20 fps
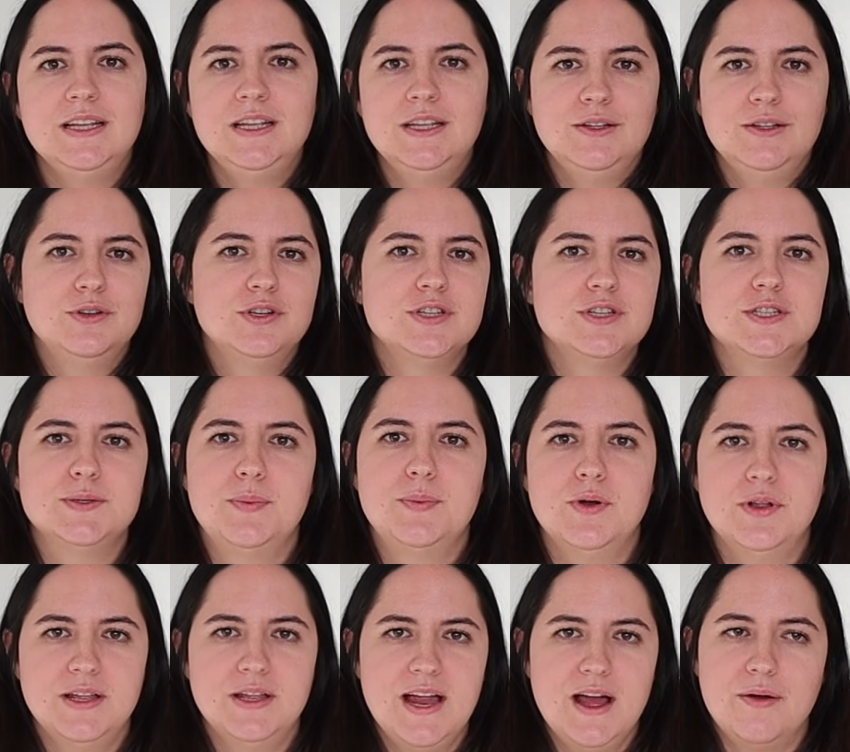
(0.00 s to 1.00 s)
You can just
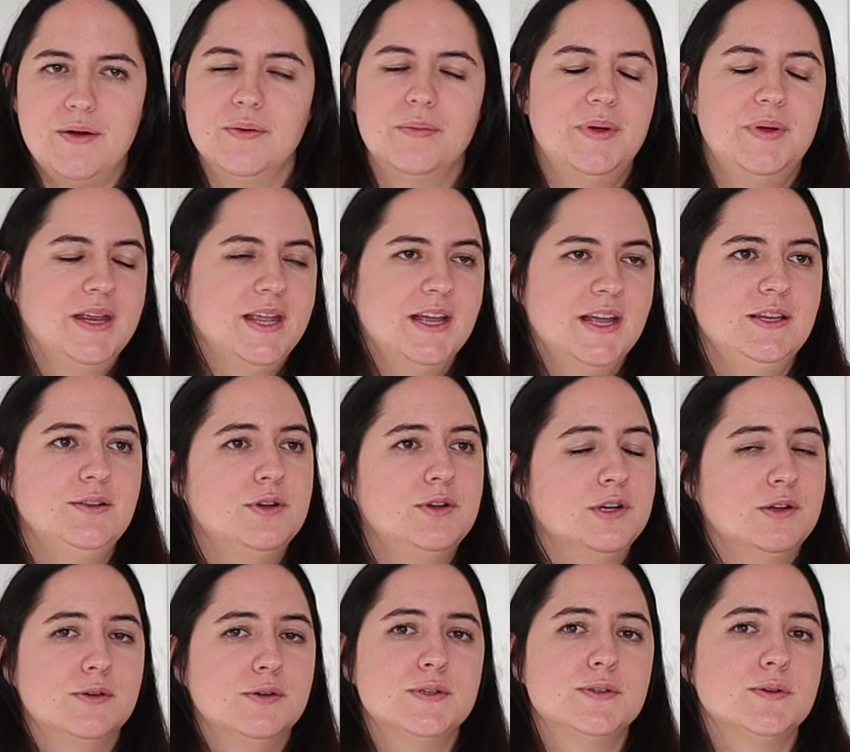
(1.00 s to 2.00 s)
pull it out. But again, you
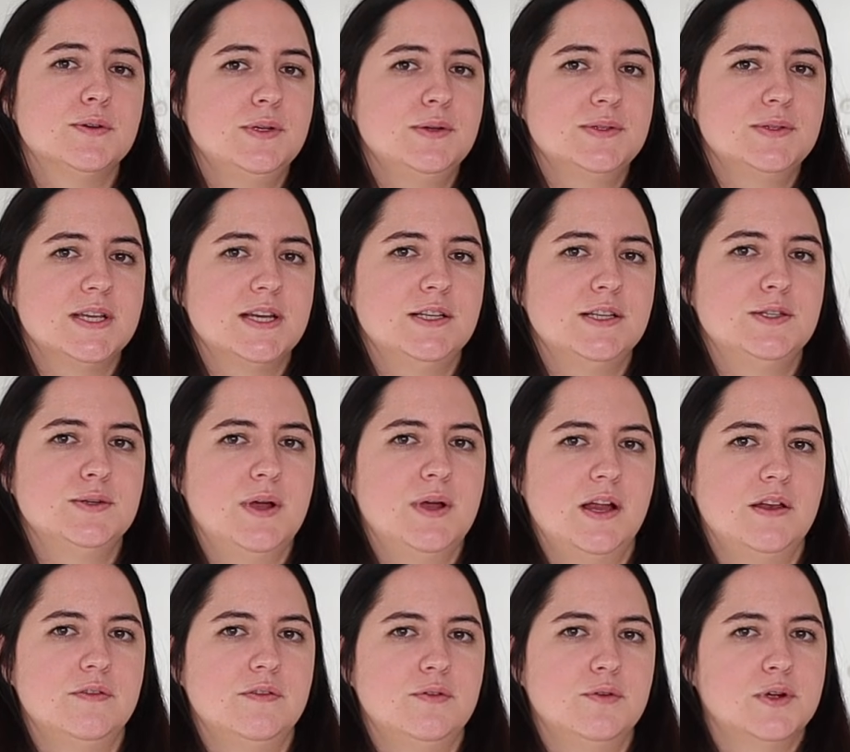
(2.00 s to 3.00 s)
can also use it to
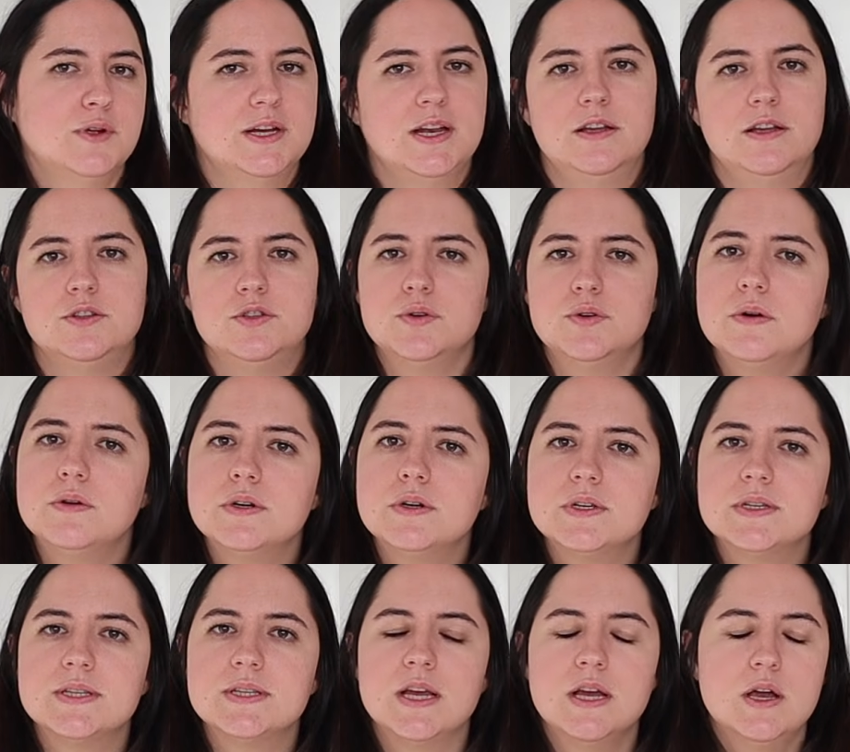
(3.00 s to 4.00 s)
kind of organize
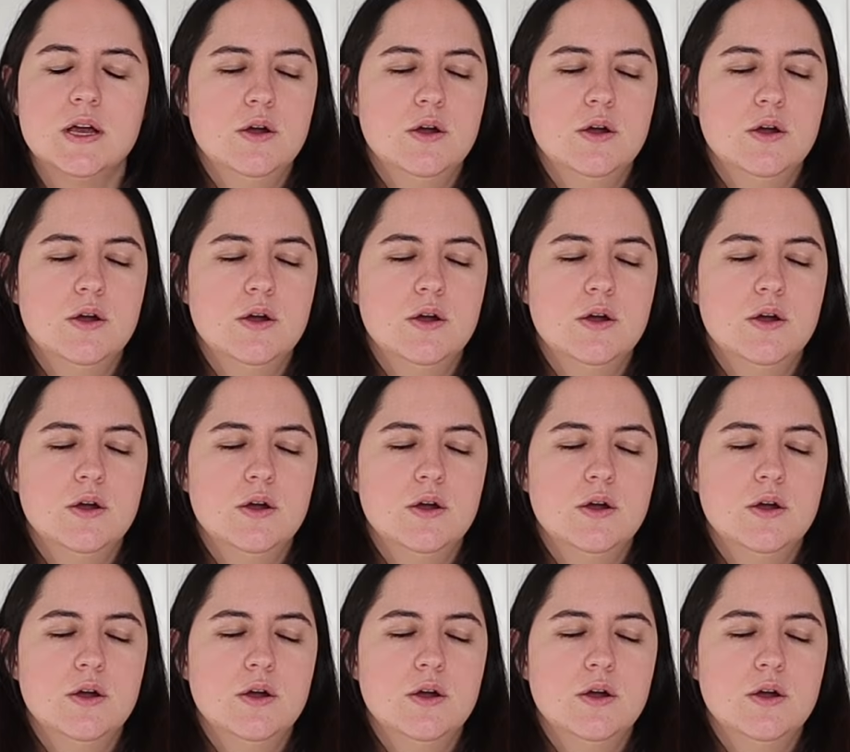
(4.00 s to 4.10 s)
drawers,